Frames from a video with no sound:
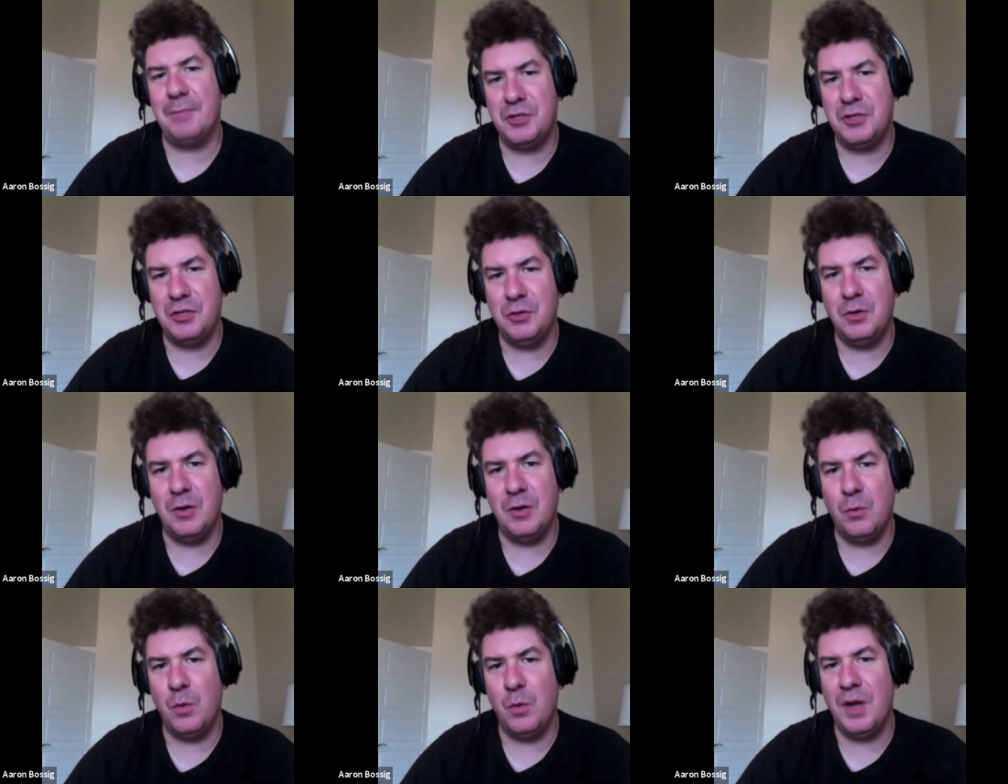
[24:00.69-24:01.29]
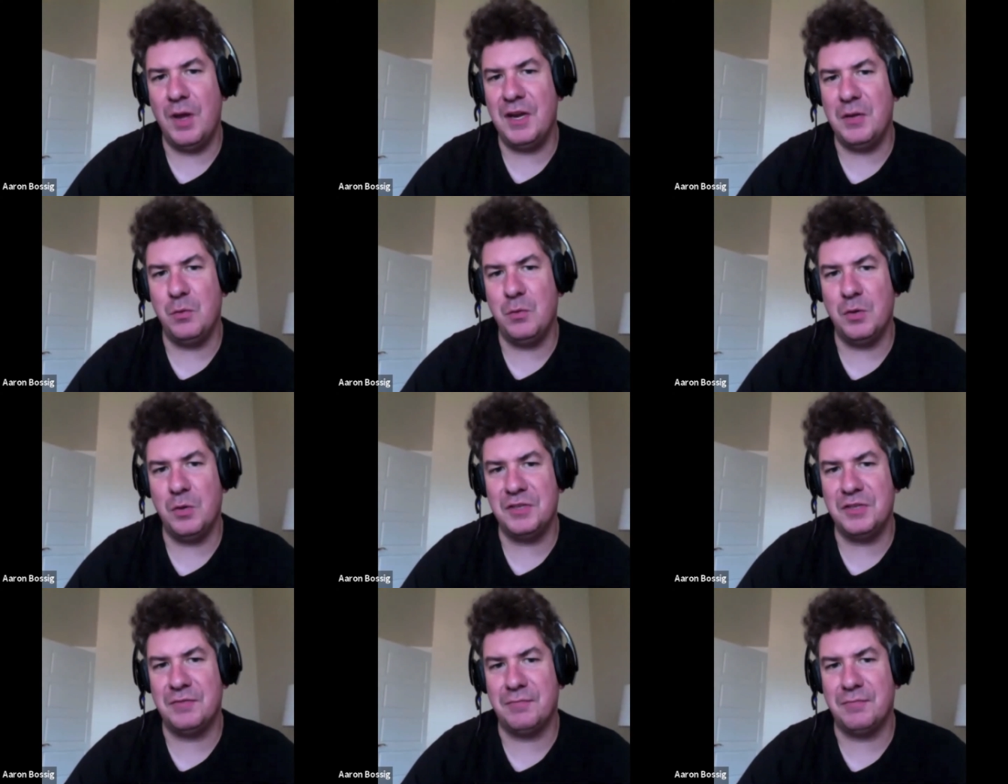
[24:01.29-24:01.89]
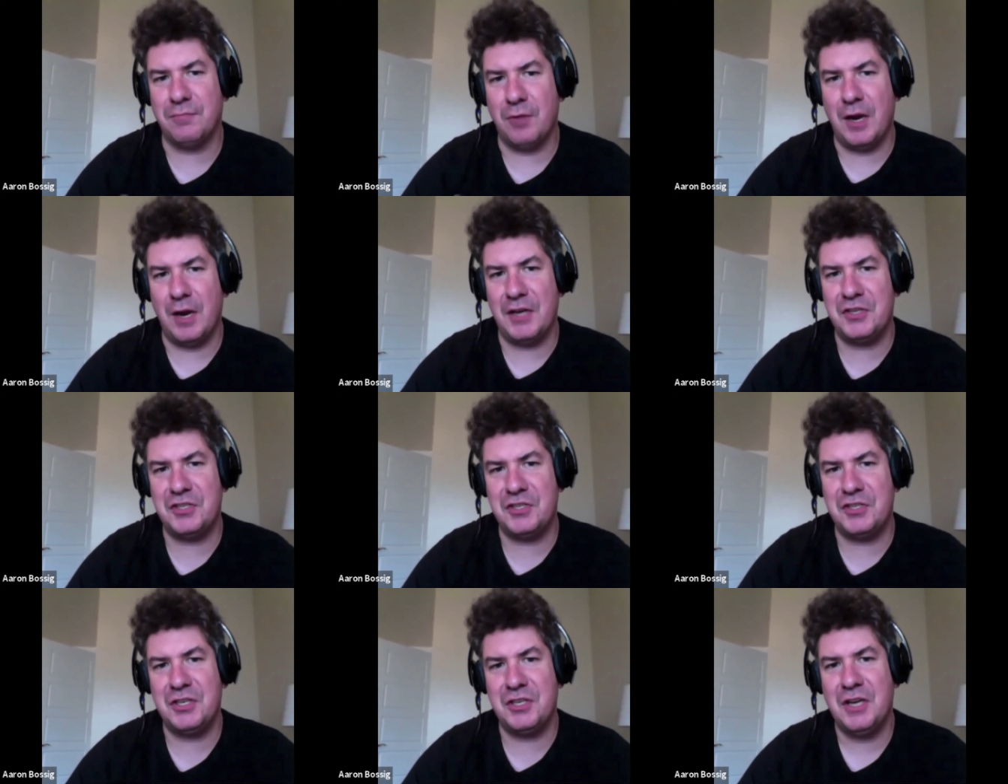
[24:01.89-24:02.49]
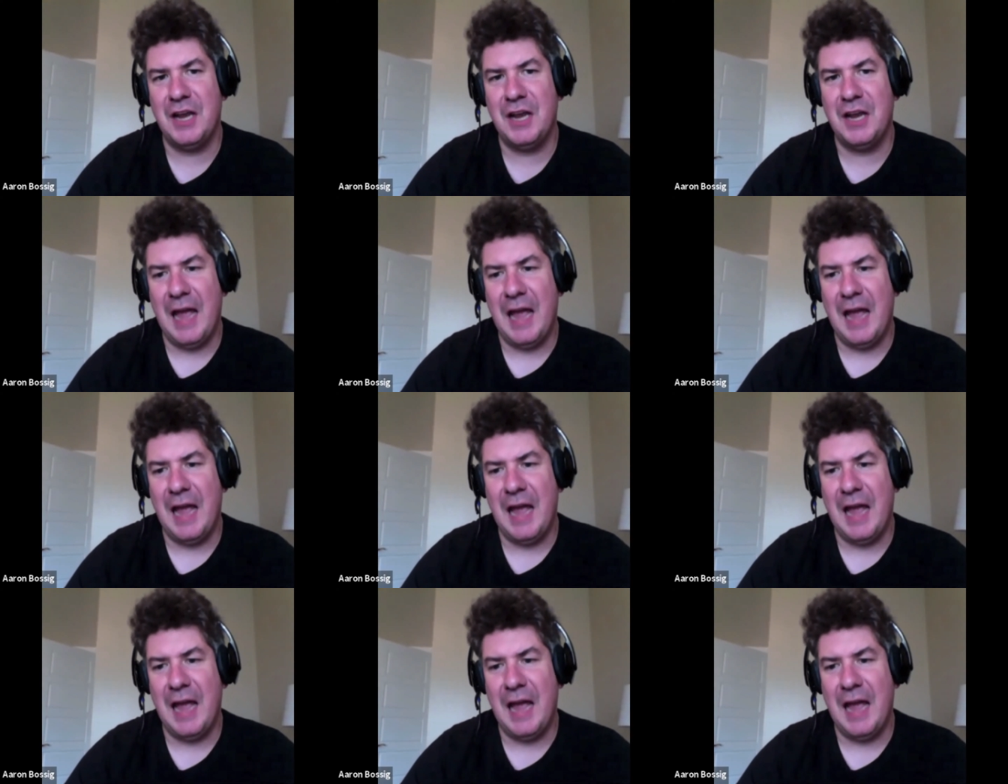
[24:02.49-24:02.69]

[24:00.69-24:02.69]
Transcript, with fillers: to it when it was fresh?